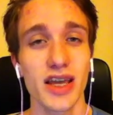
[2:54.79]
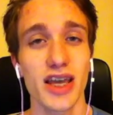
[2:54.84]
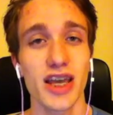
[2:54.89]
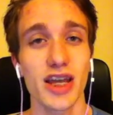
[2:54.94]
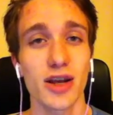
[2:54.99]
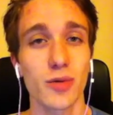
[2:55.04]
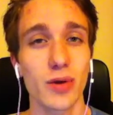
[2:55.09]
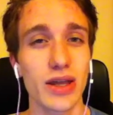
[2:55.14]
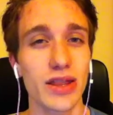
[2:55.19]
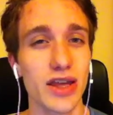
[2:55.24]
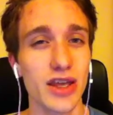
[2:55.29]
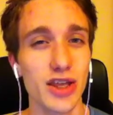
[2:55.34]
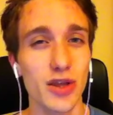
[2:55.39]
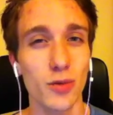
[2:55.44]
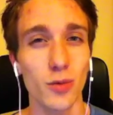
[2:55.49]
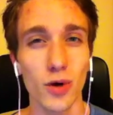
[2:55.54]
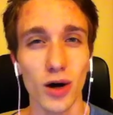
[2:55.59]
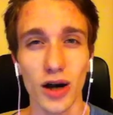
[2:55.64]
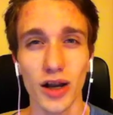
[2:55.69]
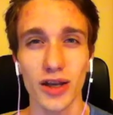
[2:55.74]
in a way that
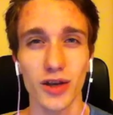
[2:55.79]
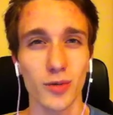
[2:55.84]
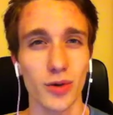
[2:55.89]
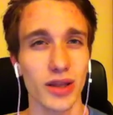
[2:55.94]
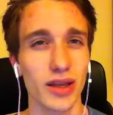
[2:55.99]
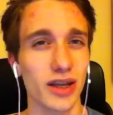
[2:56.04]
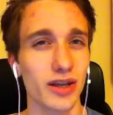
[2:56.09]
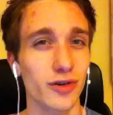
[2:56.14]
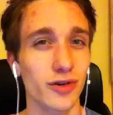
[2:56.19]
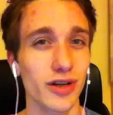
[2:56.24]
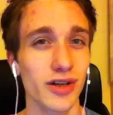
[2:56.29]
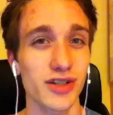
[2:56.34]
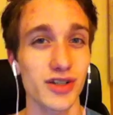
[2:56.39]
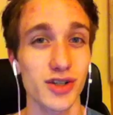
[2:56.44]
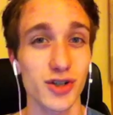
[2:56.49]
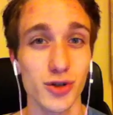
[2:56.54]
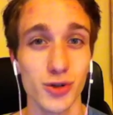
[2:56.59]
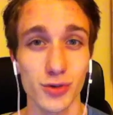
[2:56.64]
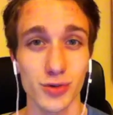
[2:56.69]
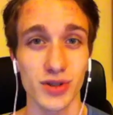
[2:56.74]
you want, in a way that creates
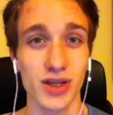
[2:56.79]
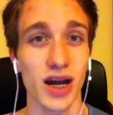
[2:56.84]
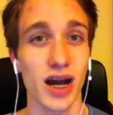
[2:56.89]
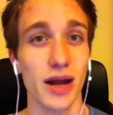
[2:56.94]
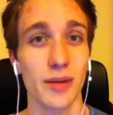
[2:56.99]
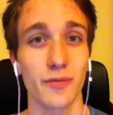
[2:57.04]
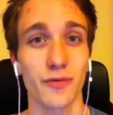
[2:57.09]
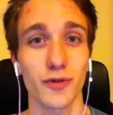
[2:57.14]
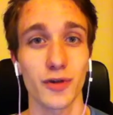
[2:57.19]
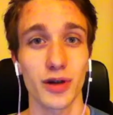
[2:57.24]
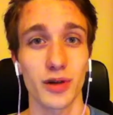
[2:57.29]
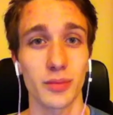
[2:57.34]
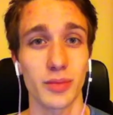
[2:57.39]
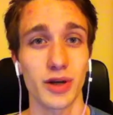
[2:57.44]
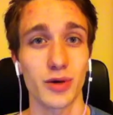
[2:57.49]
true time freedom,